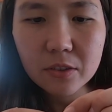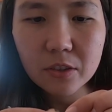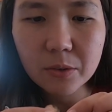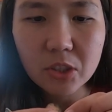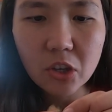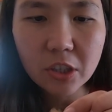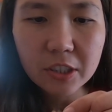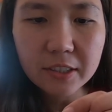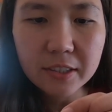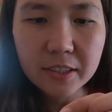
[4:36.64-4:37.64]
So it's
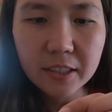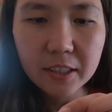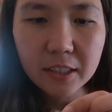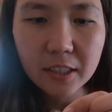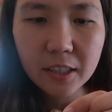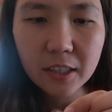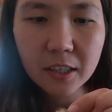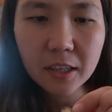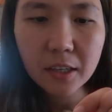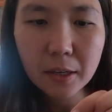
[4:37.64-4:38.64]
hard to see,
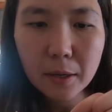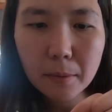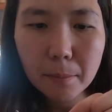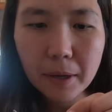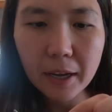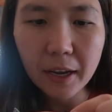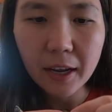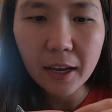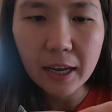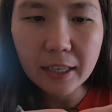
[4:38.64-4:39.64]
but
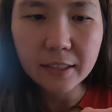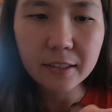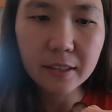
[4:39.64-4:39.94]
I can,